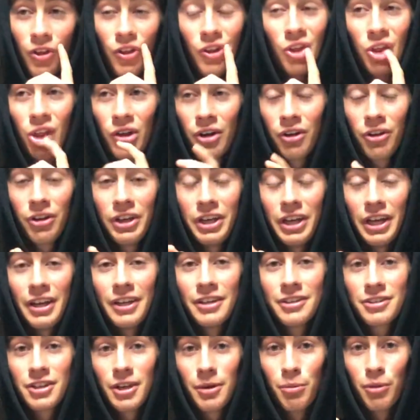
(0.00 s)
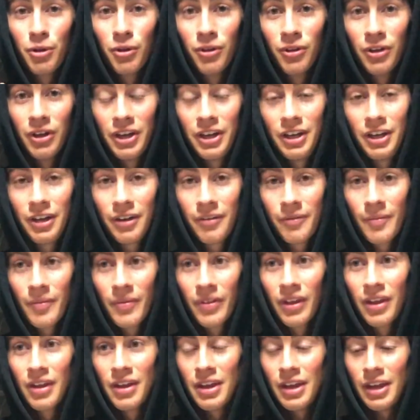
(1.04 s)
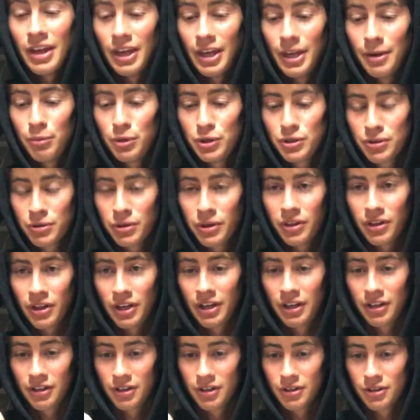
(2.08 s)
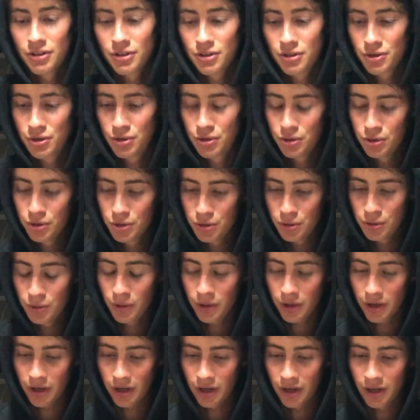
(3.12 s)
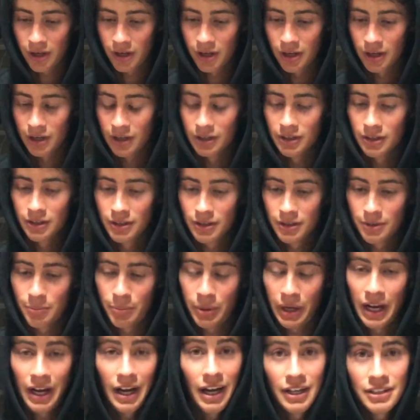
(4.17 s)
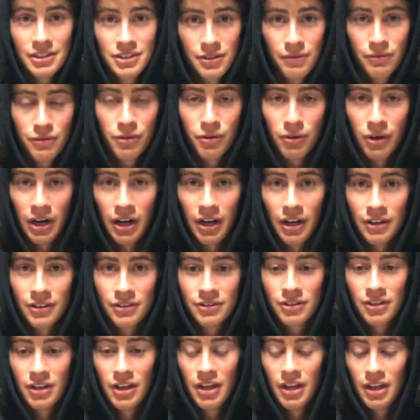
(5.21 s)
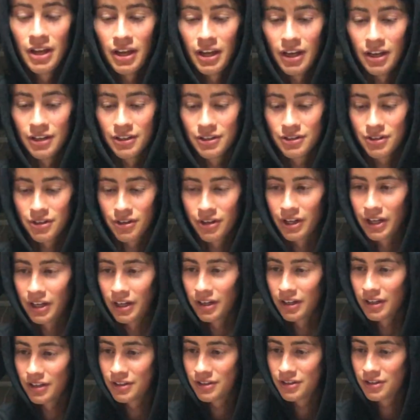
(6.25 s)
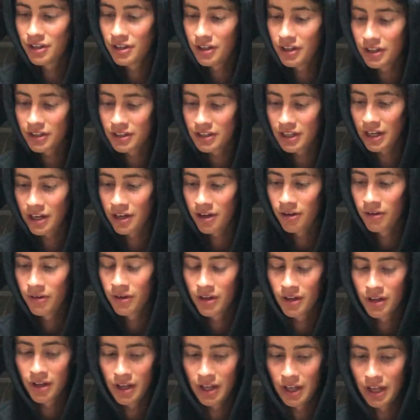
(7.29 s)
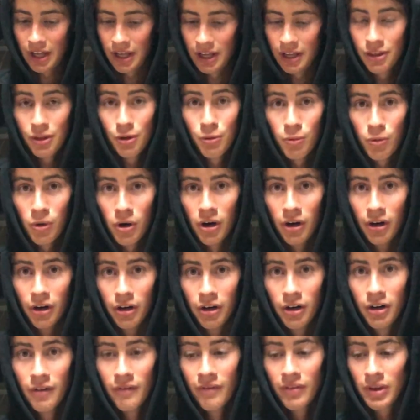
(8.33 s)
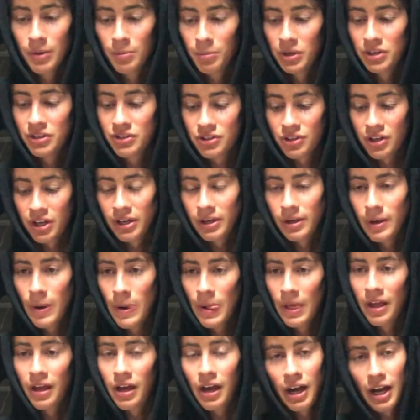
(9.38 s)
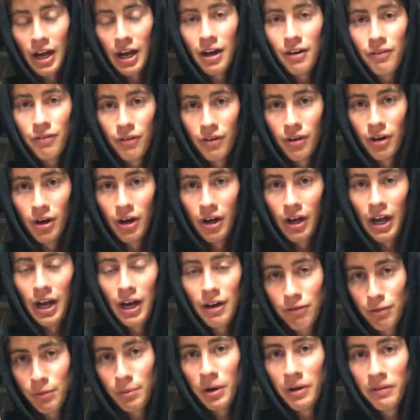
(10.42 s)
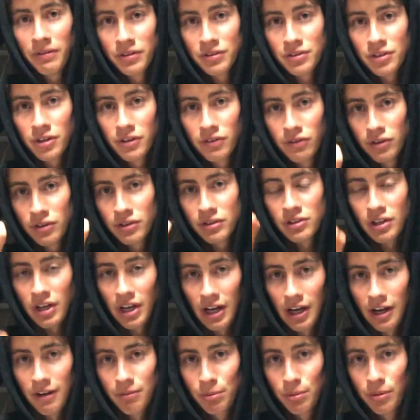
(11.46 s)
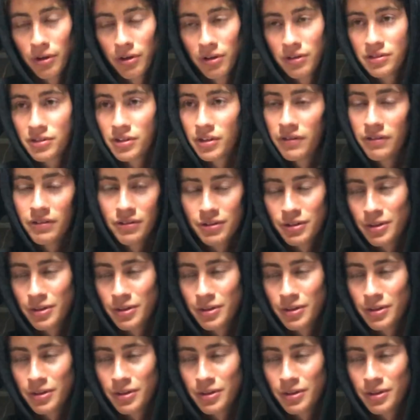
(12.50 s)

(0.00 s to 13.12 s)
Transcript: Literally ends up laying in between like two pads of grass, and it's like sitting down in the water. But it's like half above the surface, half below the surface.